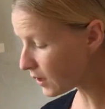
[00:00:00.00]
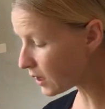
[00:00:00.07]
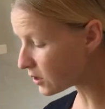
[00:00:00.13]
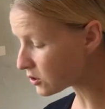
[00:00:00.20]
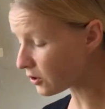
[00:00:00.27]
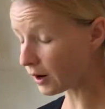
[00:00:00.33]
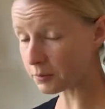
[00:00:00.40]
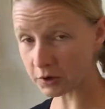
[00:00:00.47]

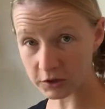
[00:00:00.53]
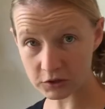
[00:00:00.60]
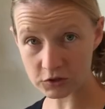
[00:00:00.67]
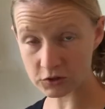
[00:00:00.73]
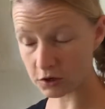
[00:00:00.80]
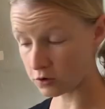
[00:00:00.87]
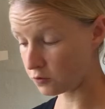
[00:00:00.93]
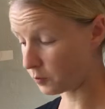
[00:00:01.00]
So I'm going to
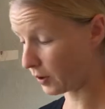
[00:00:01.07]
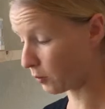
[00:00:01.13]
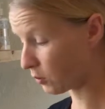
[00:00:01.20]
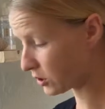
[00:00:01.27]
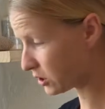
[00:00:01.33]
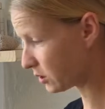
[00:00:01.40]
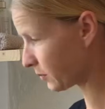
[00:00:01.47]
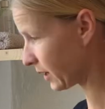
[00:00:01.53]
start off by
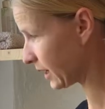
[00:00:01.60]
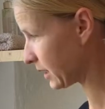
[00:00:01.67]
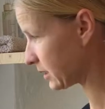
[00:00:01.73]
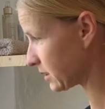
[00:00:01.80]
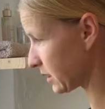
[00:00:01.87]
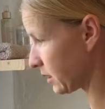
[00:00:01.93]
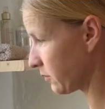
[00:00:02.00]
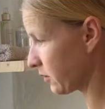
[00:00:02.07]
washing my hands
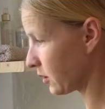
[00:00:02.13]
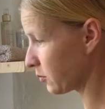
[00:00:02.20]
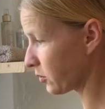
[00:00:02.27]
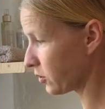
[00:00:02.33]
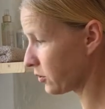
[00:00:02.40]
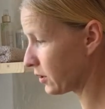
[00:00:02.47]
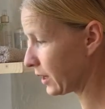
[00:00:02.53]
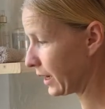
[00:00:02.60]
and giving them a
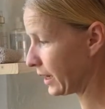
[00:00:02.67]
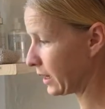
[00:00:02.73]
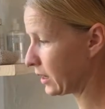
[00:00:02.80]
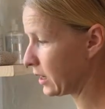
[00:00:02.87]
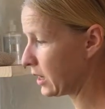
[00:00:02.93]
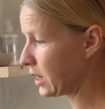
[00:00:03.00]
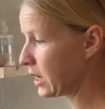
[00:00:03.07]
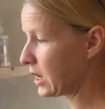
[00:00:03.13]
good clean.
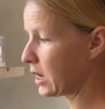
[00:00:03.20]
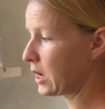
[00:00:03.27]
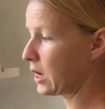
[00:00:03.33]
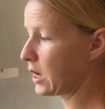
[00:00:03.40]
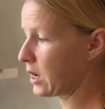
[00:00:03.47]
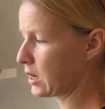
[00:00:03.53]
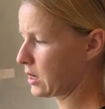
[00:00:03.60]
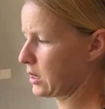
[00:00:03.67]

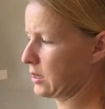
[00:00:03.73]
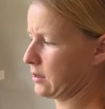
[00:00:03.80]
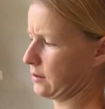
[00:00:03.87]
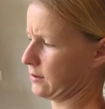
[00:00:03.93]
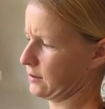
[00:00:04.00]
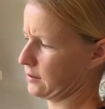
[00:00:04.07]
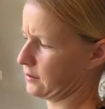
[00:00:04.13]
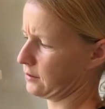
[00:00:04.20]

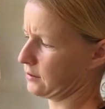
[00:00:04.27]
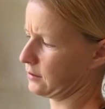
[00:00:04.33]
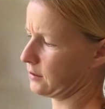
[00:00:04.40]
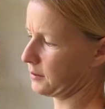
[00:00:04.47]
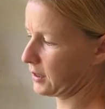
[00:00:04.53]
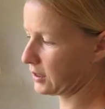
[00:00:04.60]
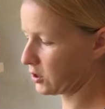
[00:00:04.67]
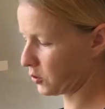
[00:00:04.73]
Oh,
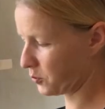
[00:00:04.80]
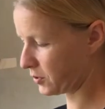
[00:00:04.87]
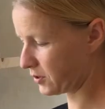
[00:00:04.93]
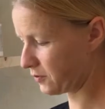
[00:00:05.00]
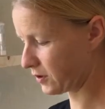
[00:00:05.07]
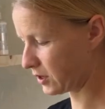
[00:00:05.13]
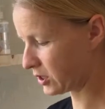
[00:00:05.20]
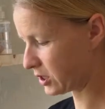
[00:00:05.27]
my soap is
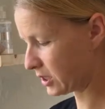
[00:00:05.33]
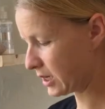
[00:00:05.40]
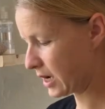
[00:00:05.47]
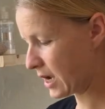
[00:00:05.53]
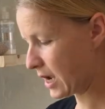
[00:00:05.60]
finished.